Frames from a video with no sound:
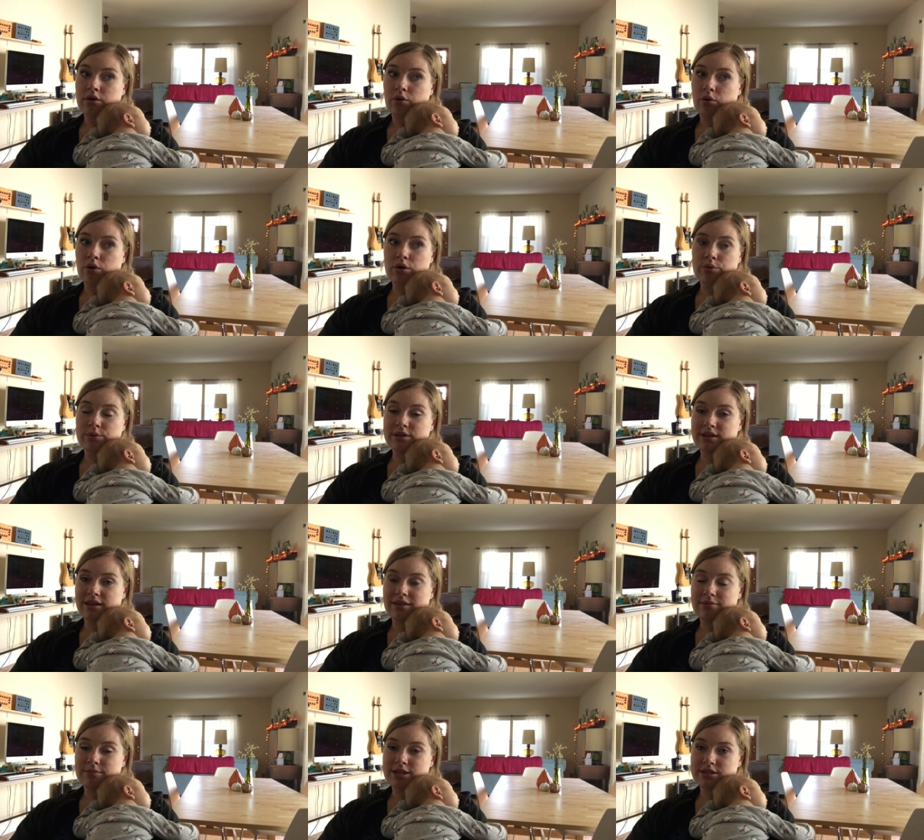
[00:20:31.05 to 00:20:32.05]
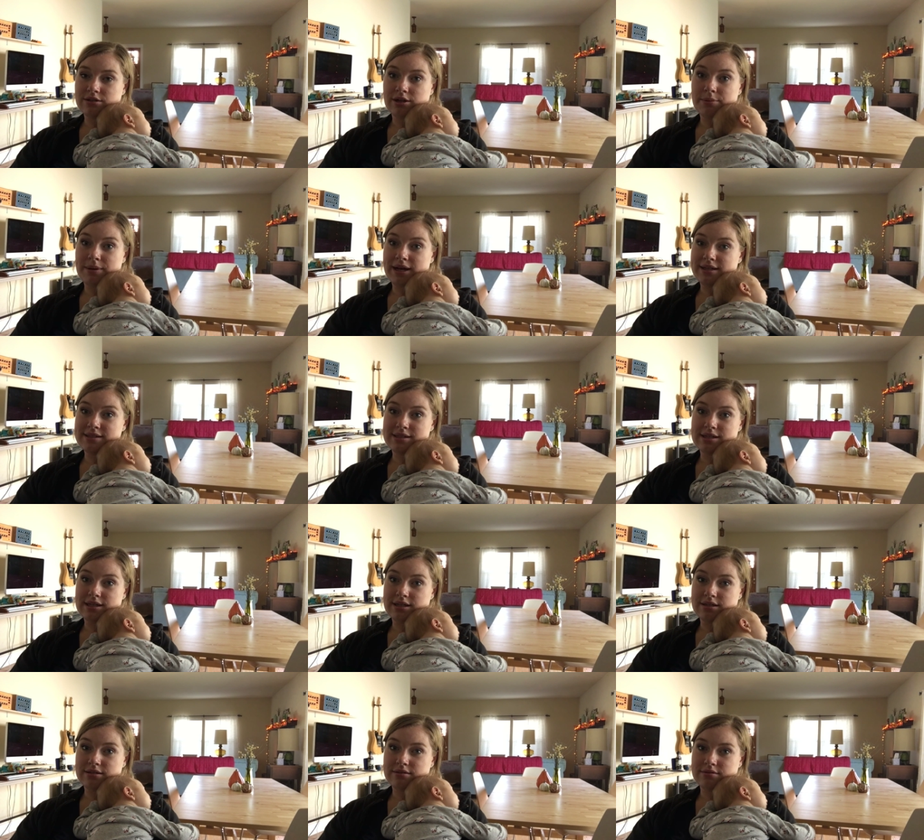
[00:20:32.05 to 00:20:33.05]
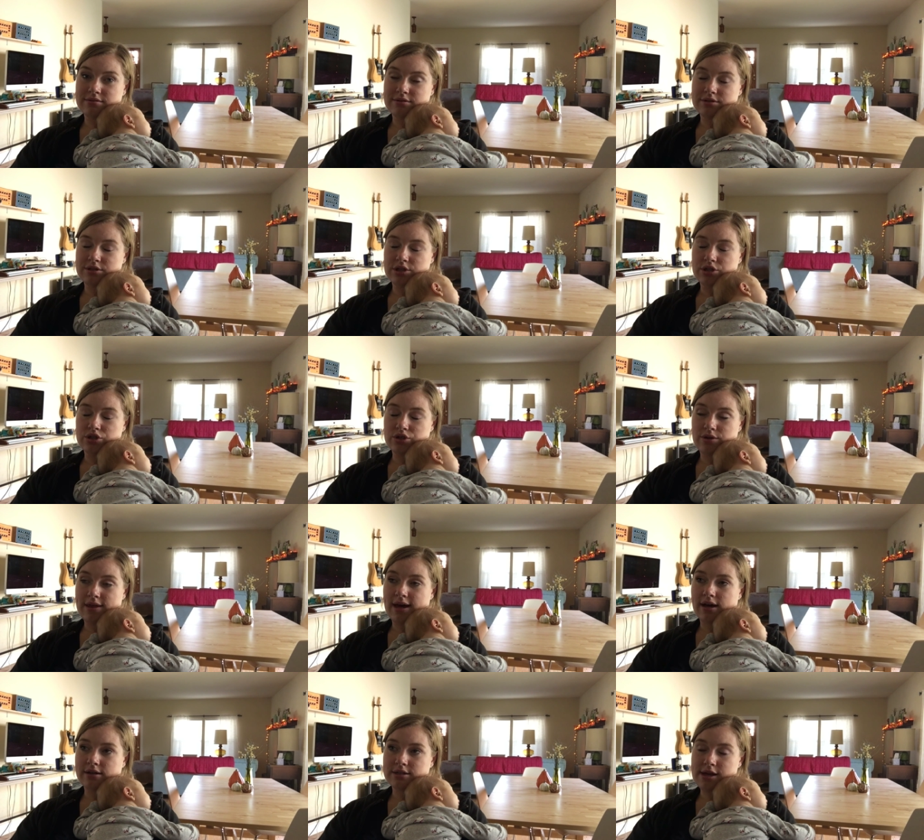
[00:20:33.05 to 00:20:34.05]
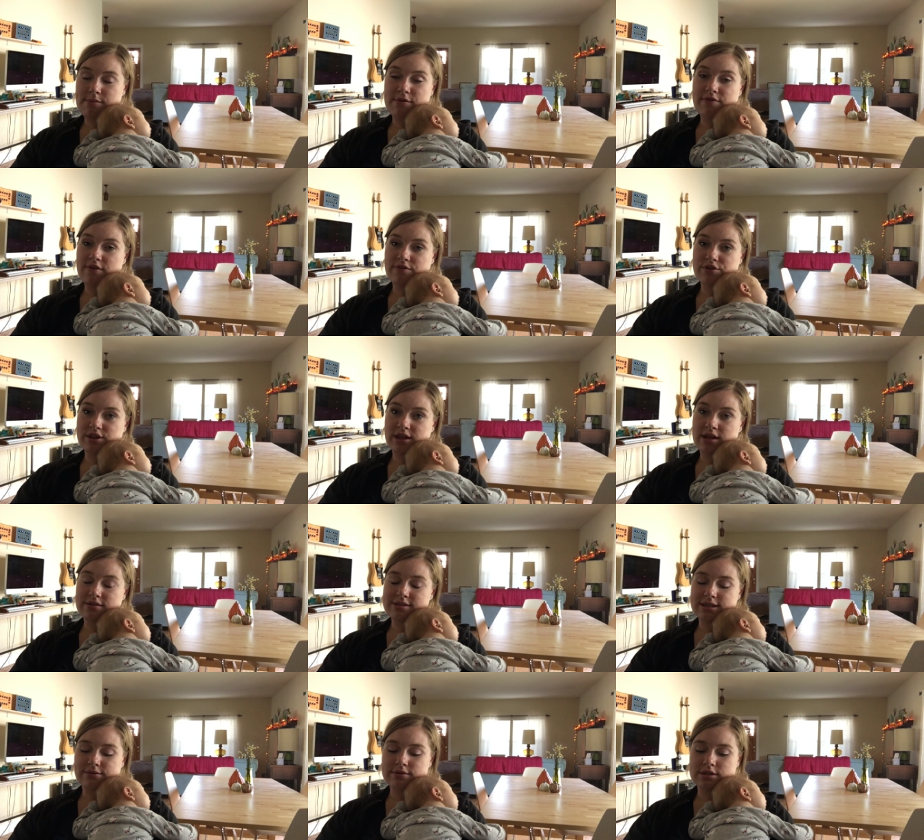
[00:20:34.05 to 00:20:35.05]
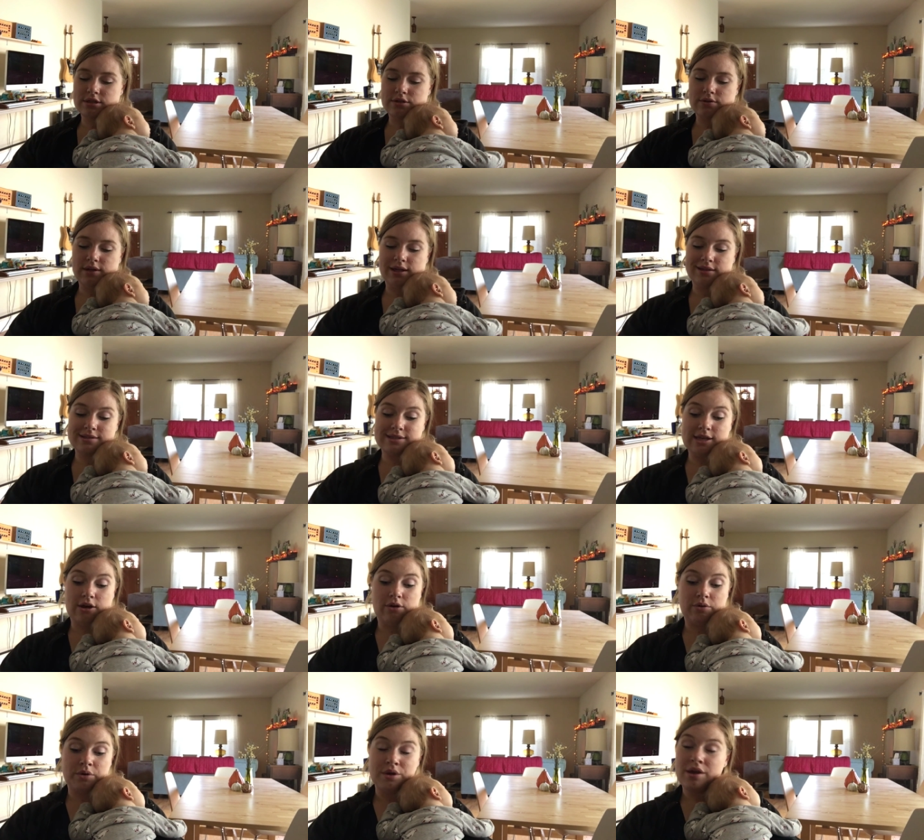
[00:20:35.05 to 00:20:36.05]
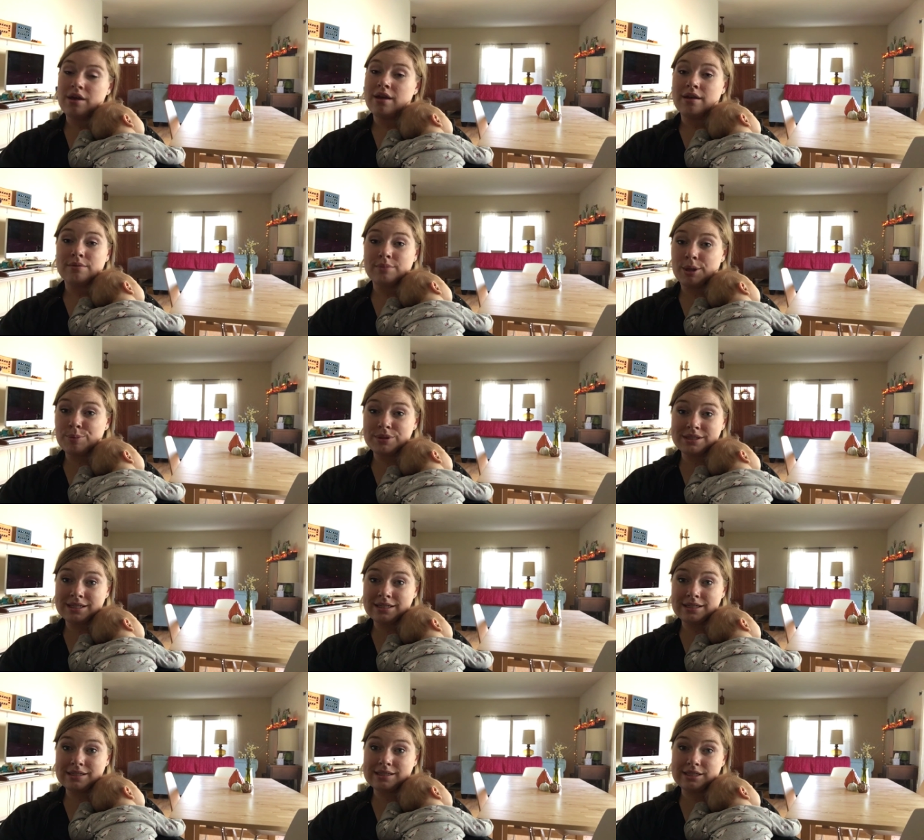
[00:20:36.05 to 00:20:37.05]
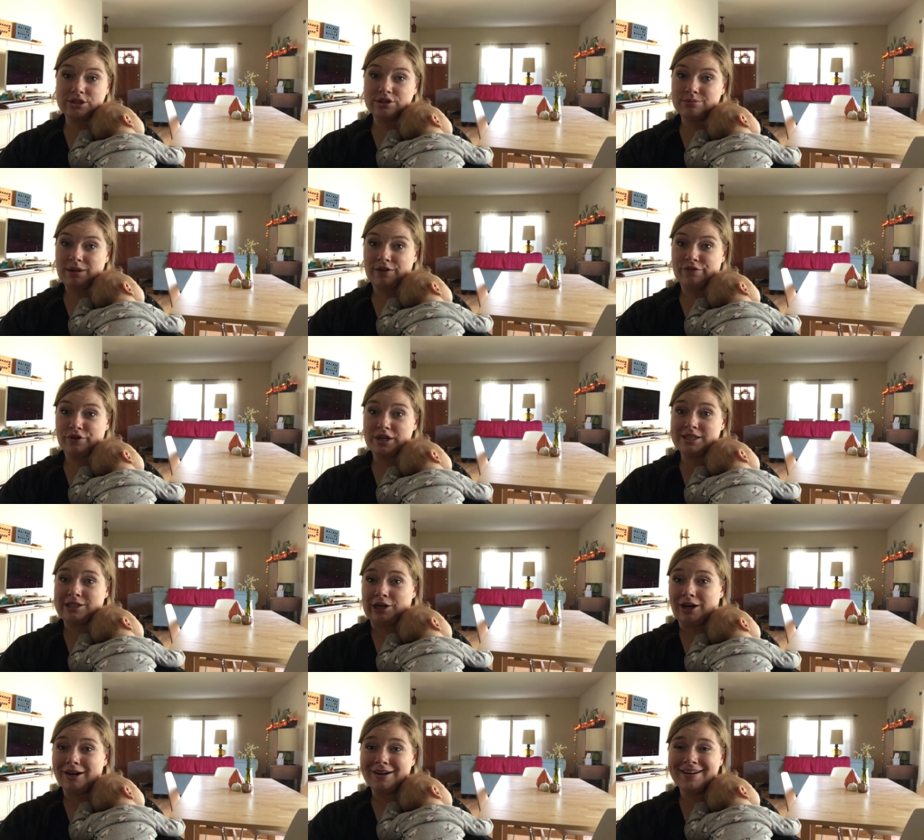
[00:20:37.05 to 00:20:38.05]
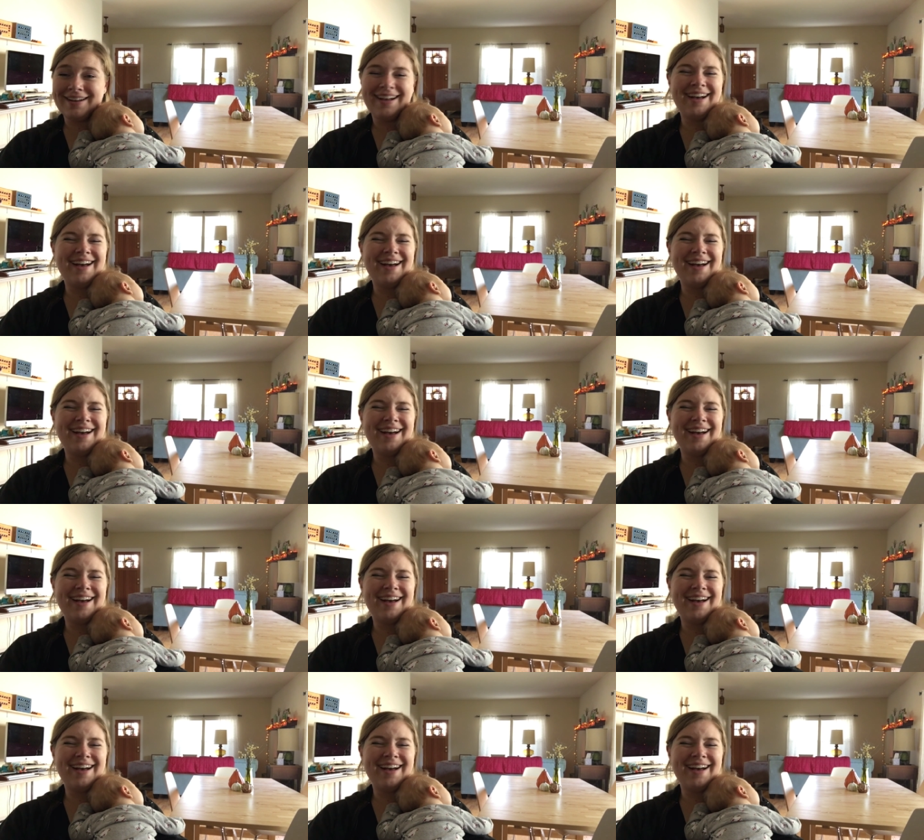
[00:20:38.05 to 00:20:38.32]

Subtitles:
or really the mental capacity to do that on top of everything else I was doing. So my placenta's still in my freezer.